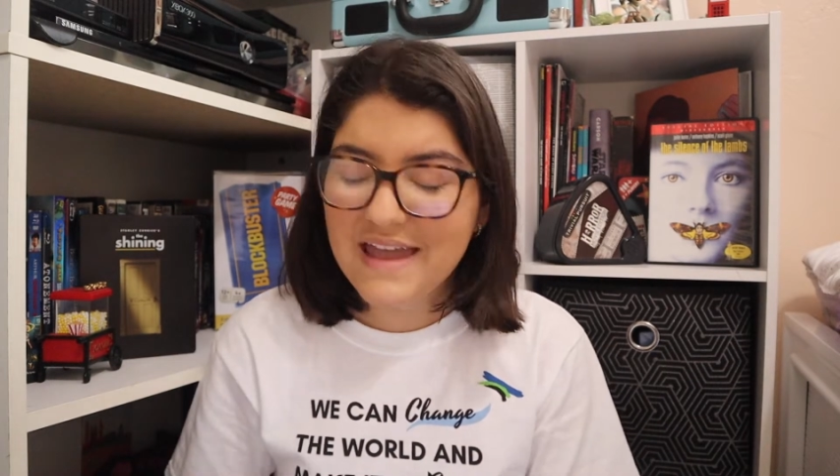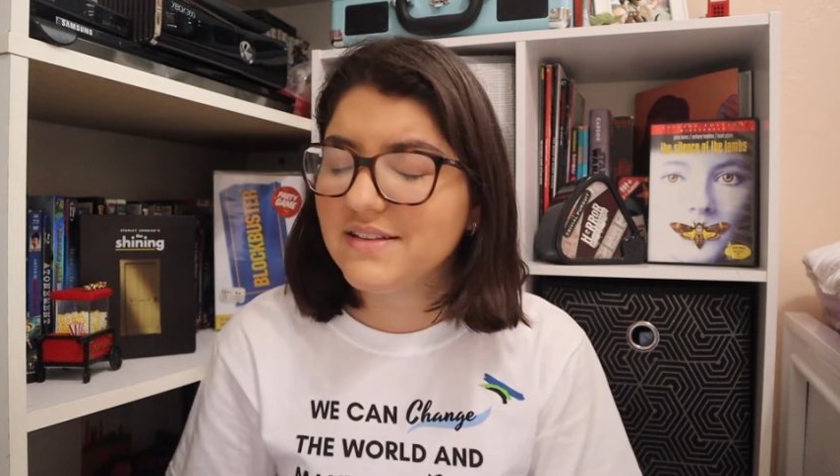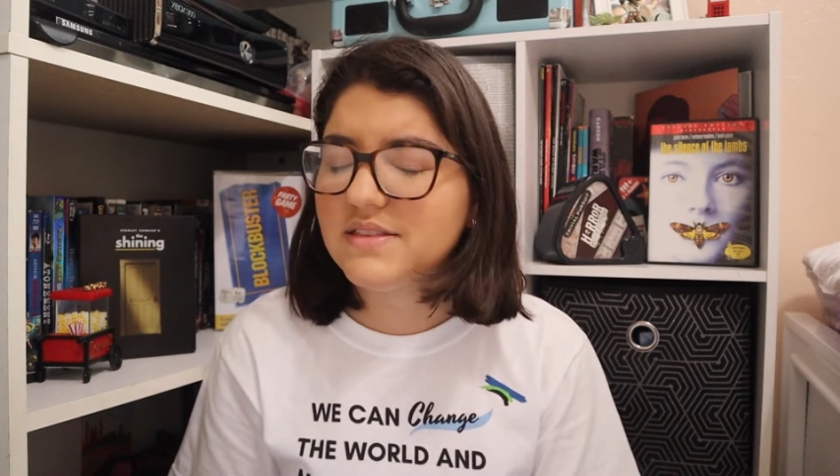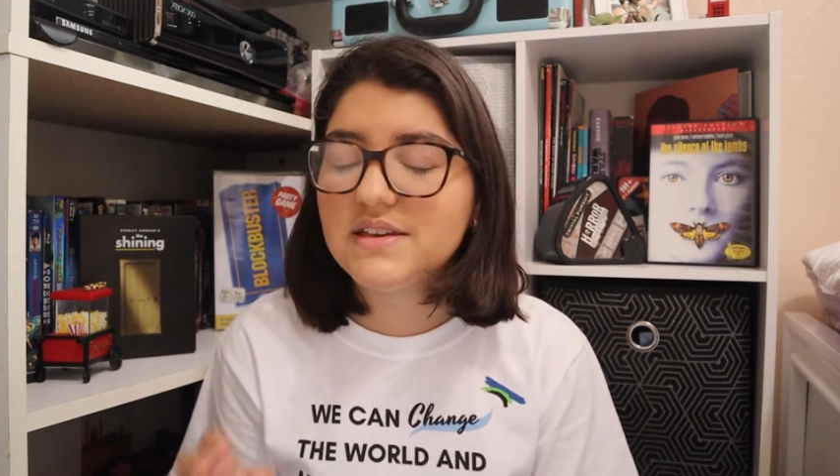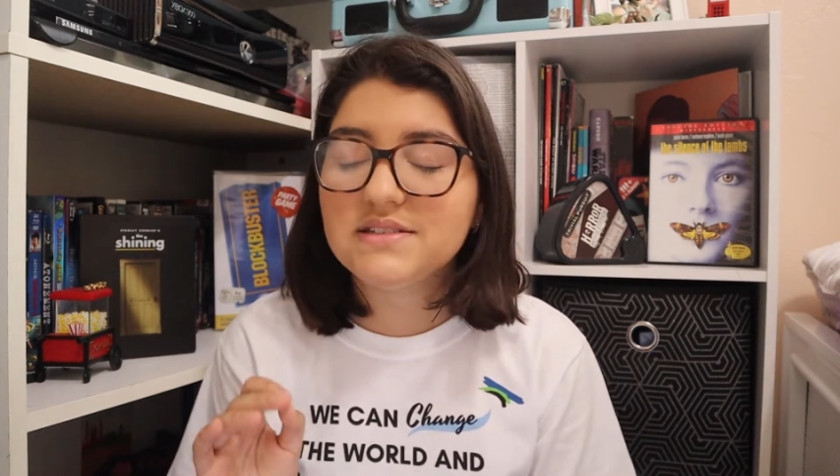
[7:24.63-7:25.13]

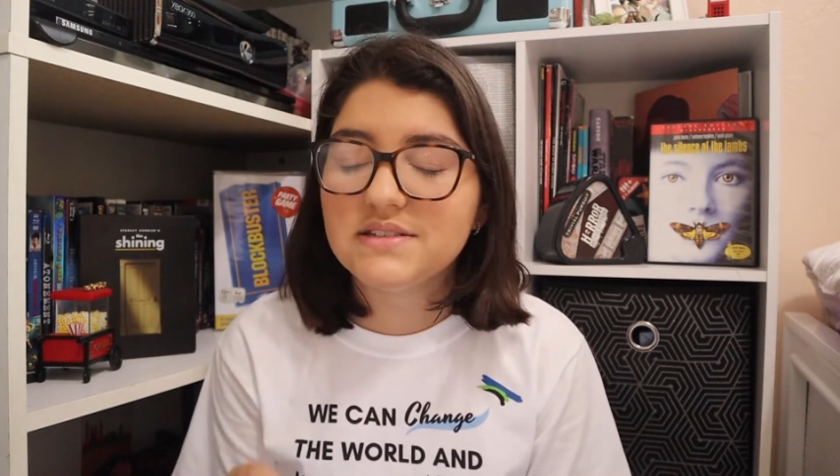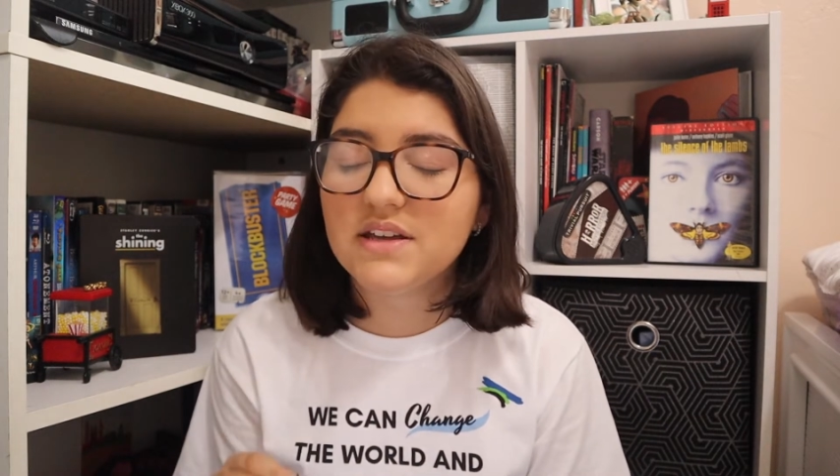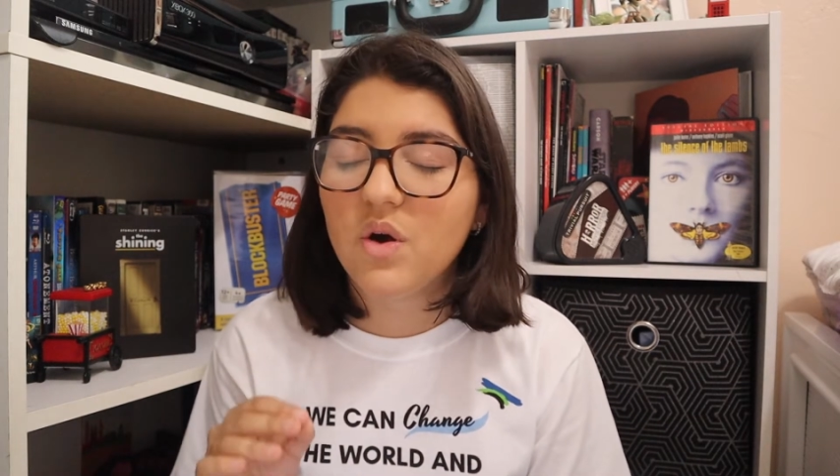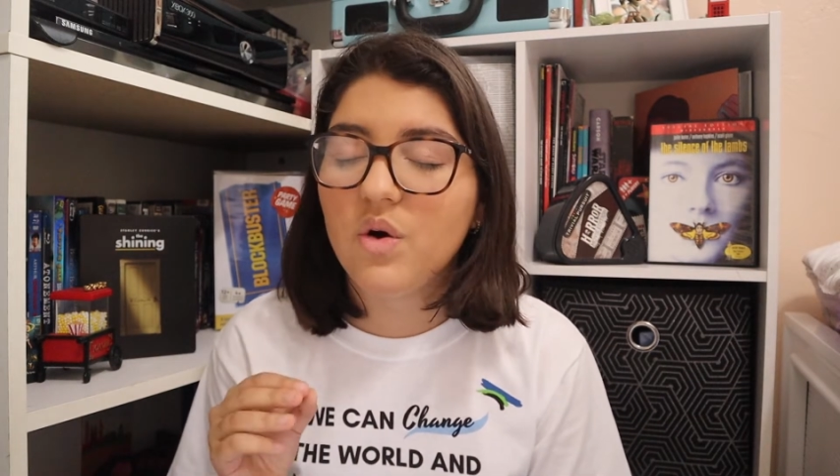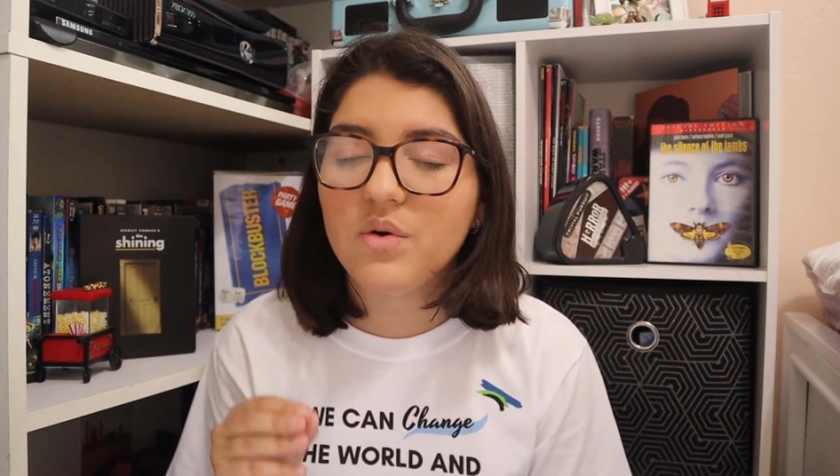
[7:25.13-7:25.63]
And this
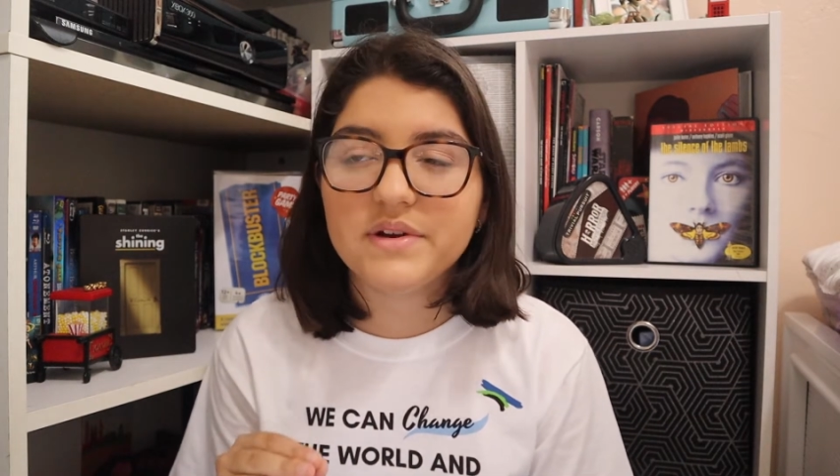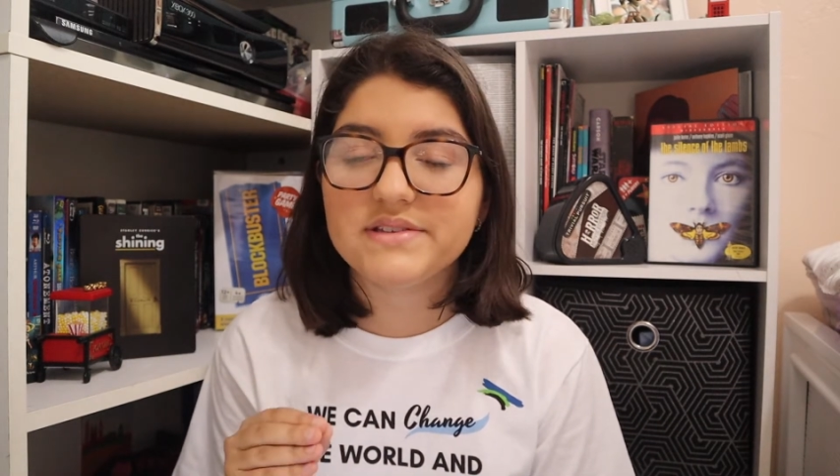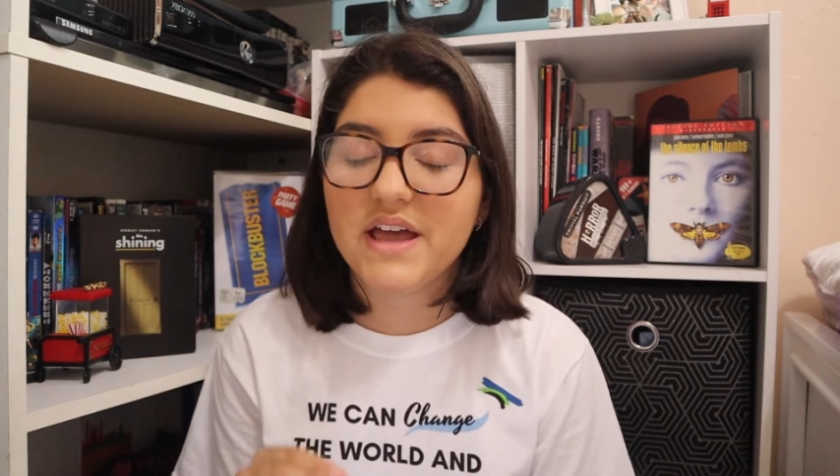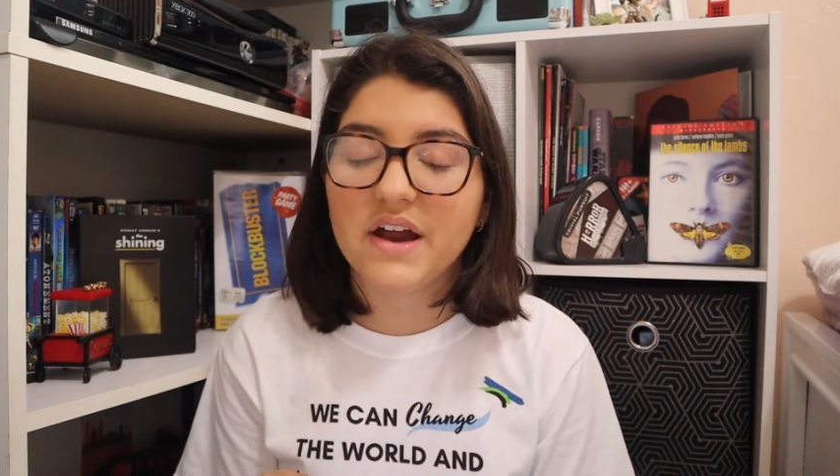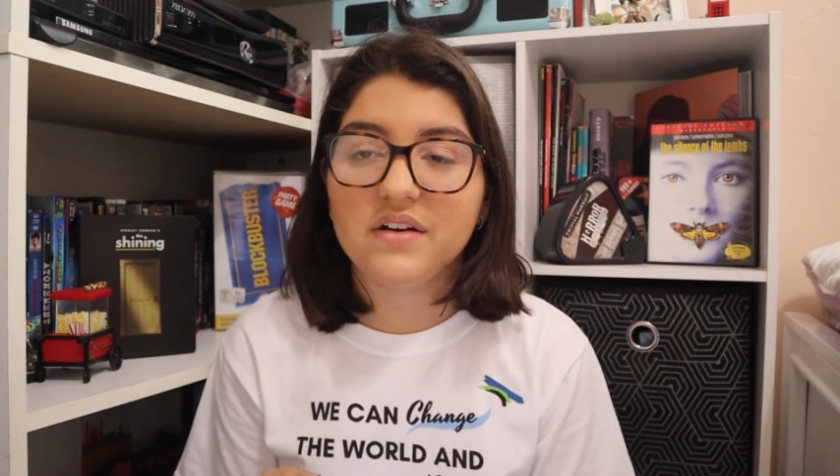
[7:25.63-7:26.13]
scene always
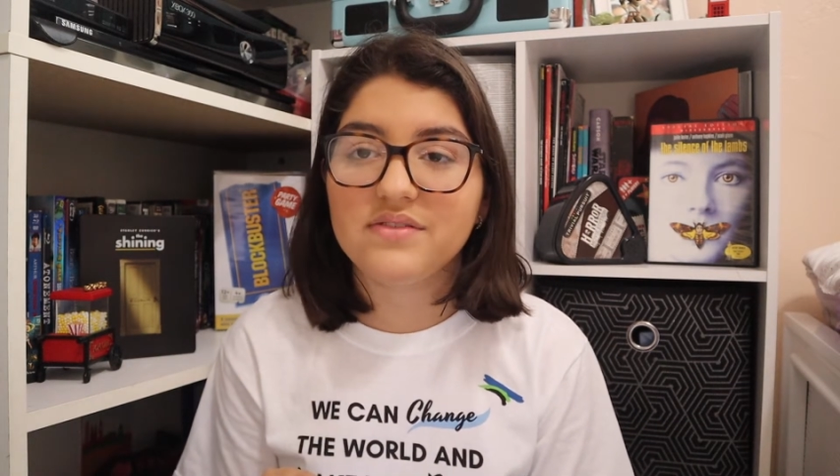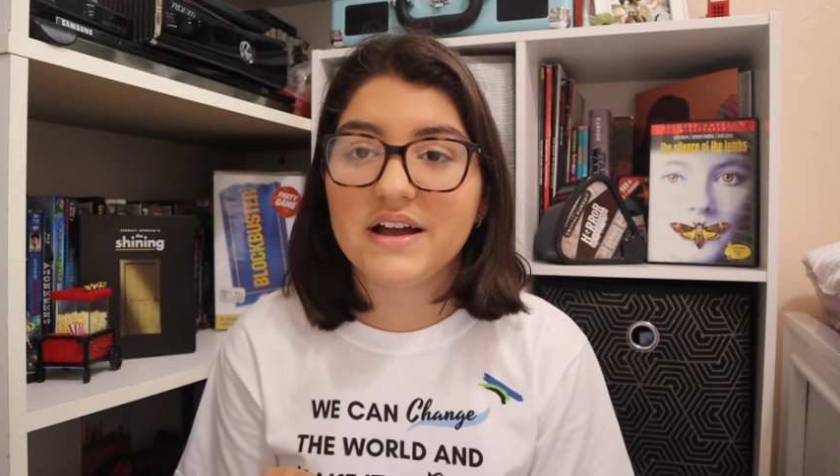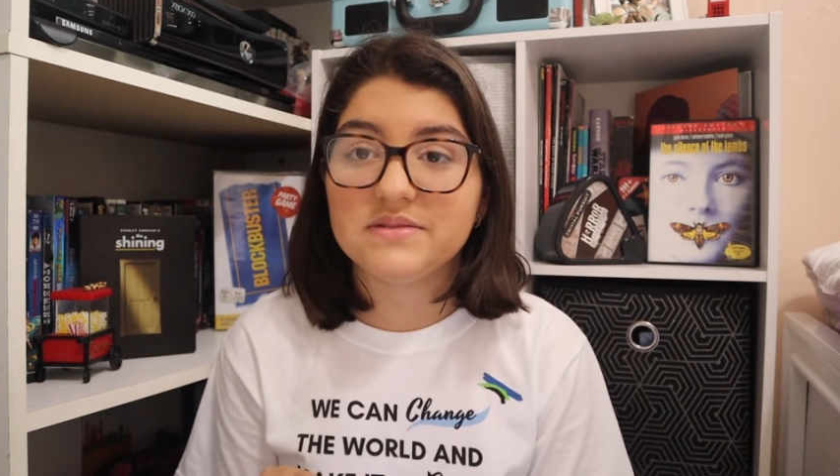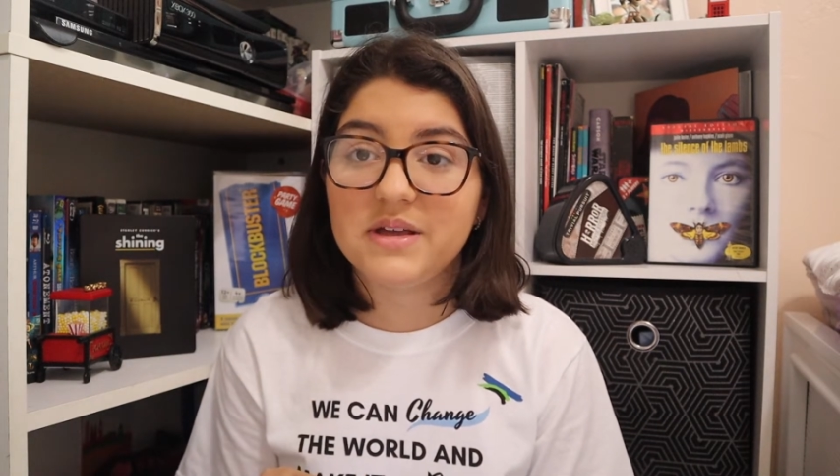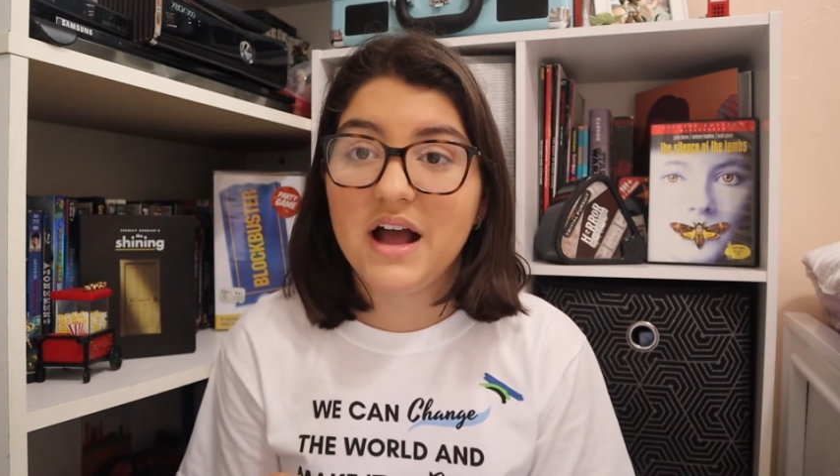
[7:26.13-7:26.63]
terrifies me,